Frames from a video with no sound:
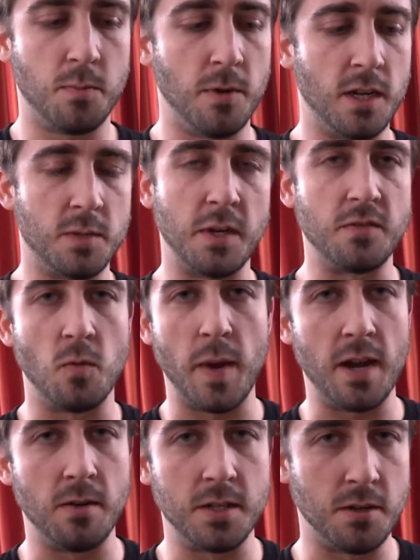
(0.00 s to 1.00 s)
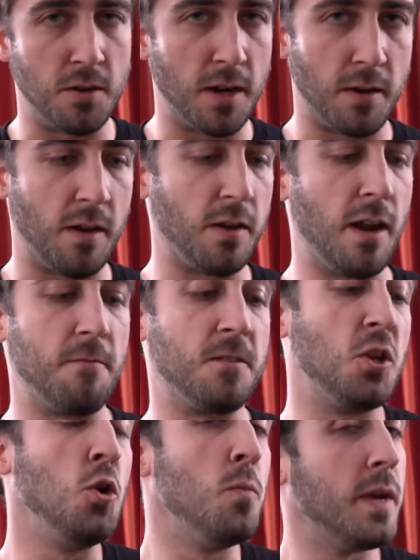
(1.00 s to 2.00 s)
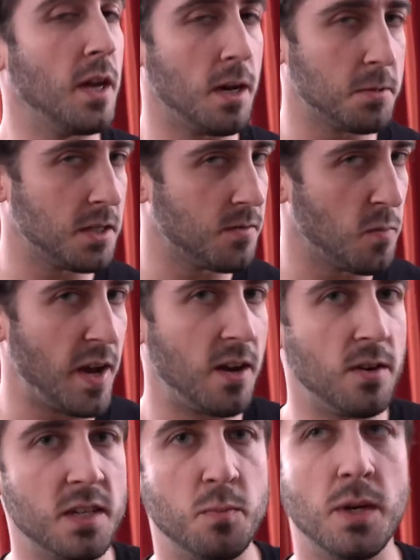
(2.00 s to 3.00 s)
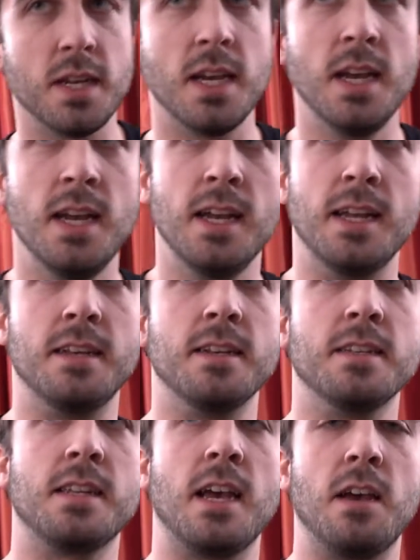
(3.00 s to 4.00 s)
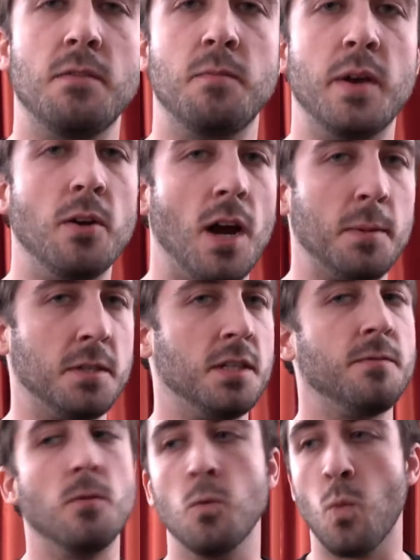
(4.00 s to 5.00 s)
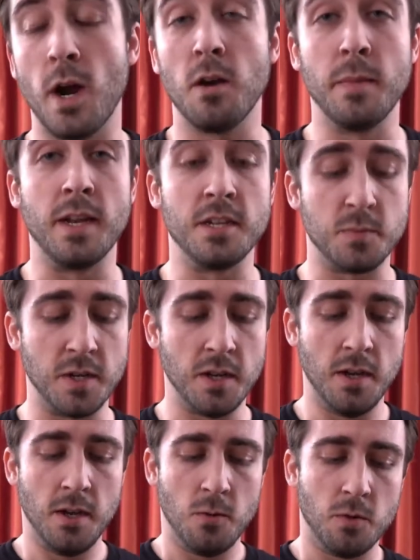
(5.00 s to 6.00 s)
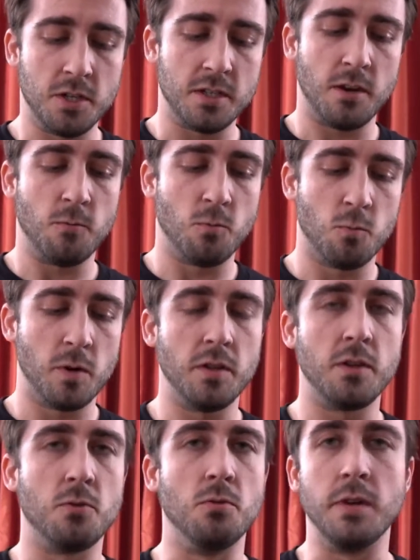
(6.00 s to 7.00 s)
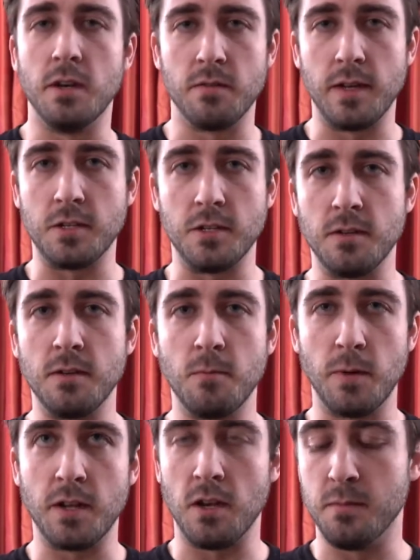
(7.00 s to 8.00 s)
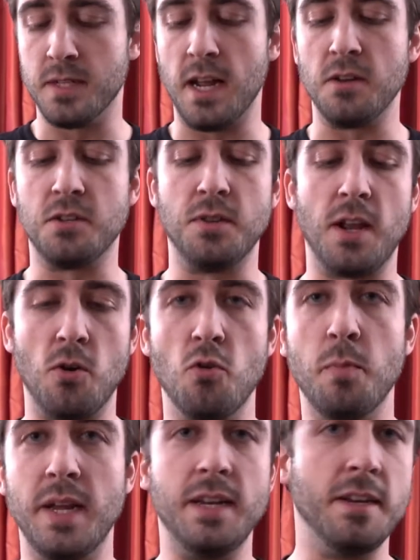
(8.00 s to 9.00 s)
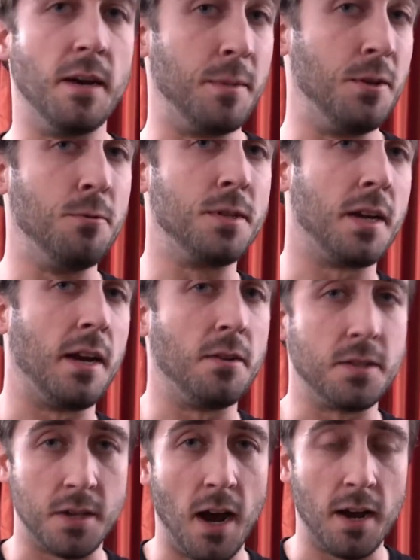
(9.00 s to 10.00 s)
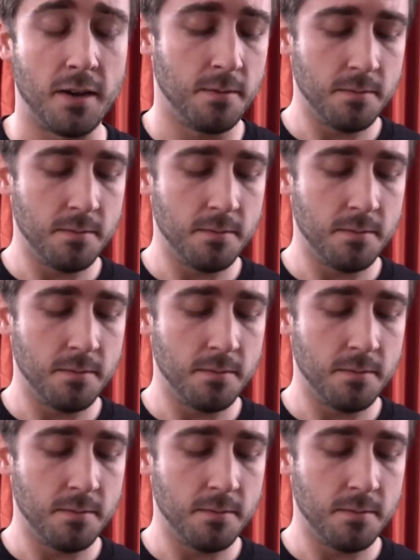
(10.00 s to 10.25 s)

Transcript: space for batteries, so you're not going to have too many options for batteries, but it does have better options for wire management, which is a really cool innovation when it comes down to that whole PDW style stock.